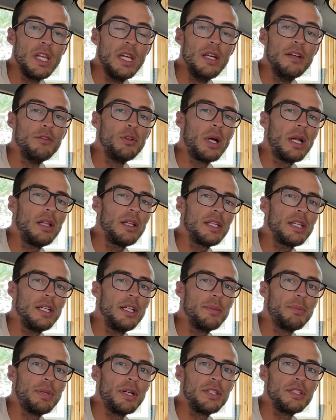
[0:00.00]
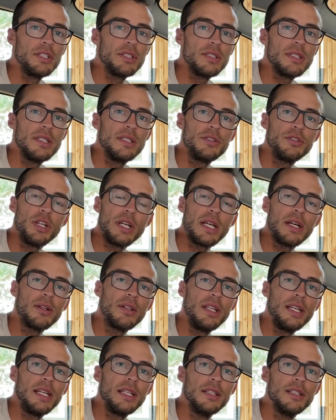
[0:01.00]
If you are looking to purchase this, check out a
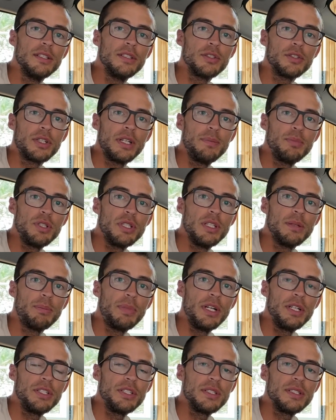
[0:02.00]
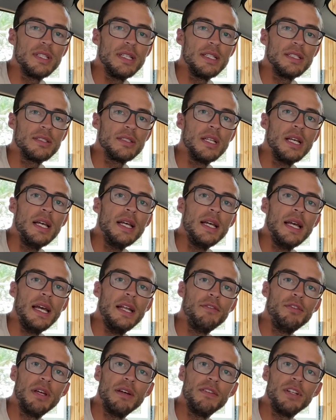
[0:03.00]
link in the description to purchase this.
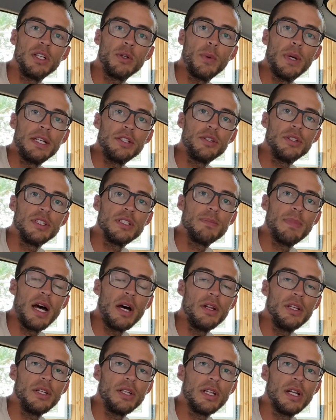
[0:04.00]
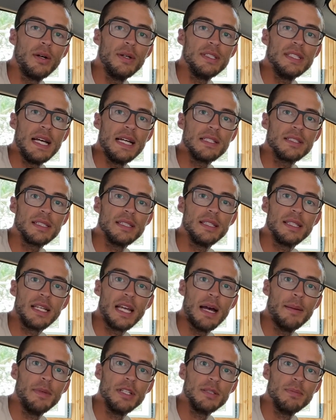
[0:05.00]
And if you have any questions about it, you can always ask in the
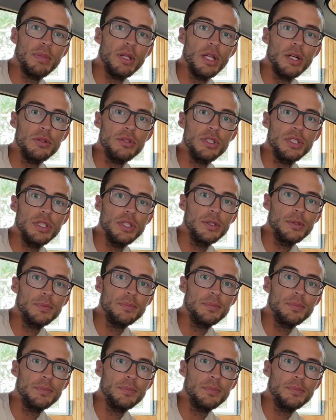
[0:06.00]
comments below too.